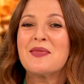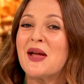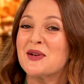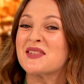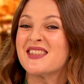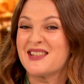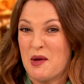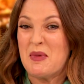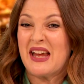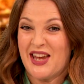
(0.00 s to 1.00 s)
that your
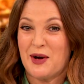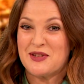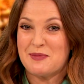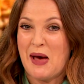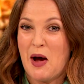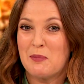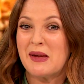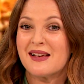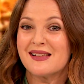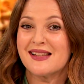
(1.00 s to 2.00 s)
stomach cares about
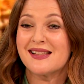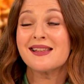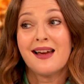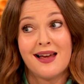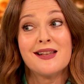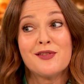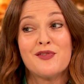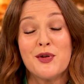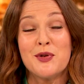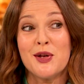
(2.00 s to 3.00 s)
because it's
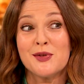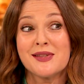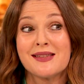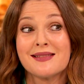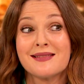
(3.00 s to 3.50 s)
food news.